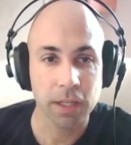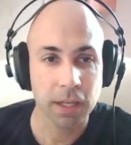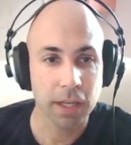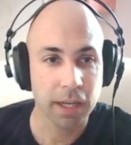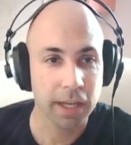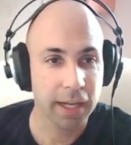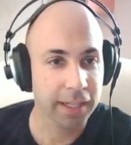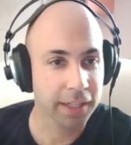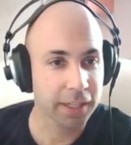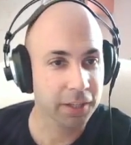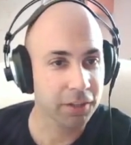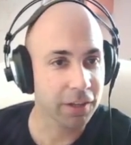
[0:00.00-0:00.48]

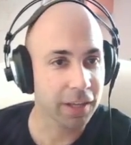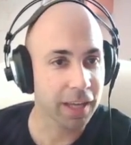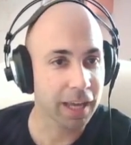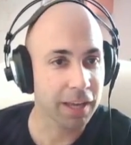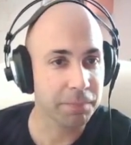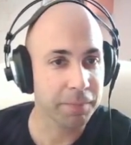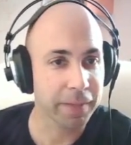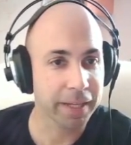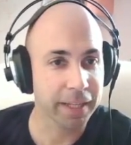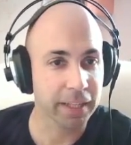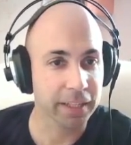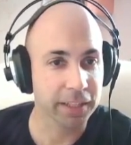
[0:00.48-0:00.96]
And here I have
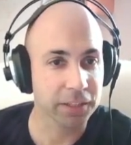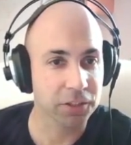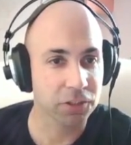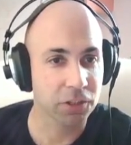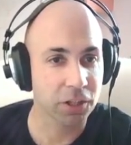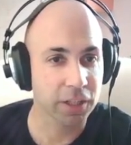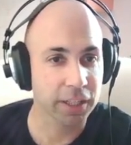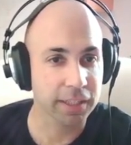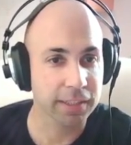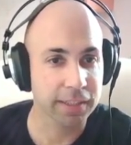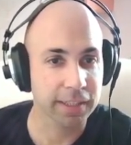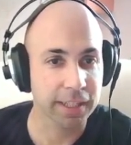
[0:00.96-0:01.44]
my
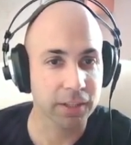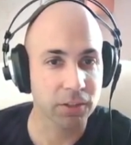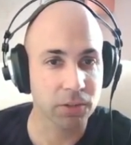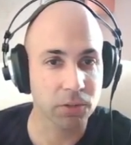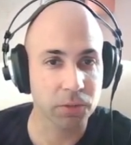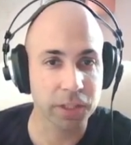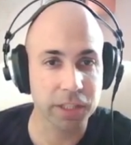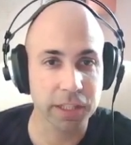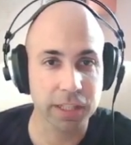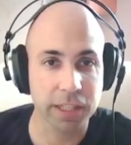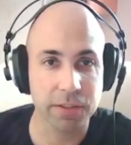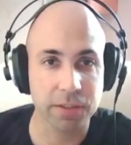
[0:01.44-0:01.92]
electronics, and I
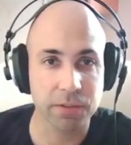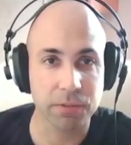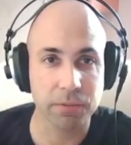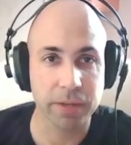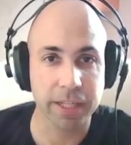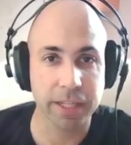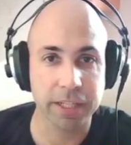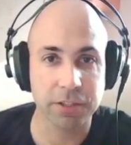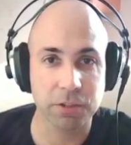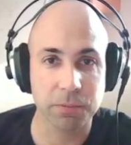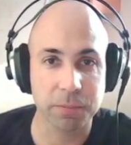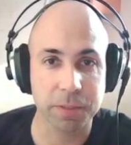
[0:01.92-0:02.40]
already see the
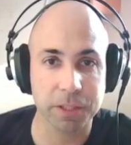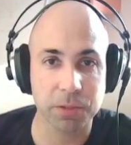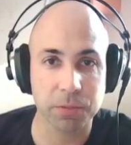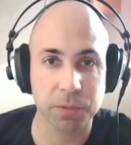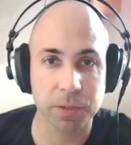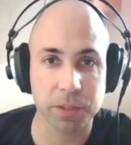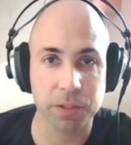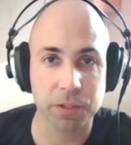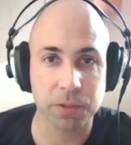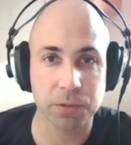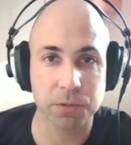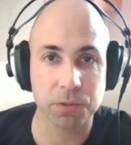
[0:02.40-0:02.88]
ratio
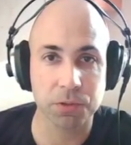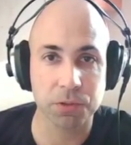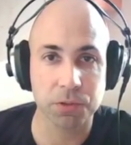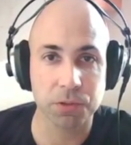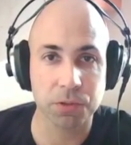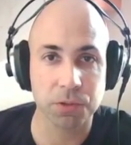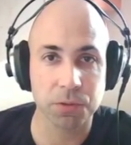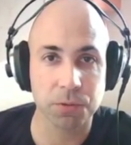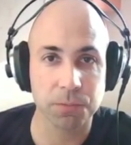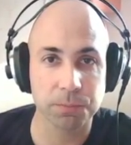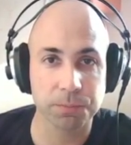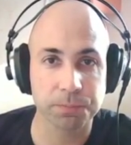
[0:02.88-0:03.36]
between those
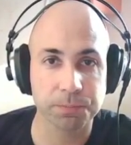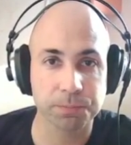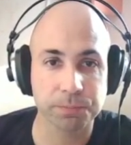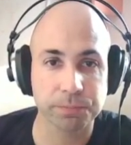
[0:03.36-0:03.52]
two.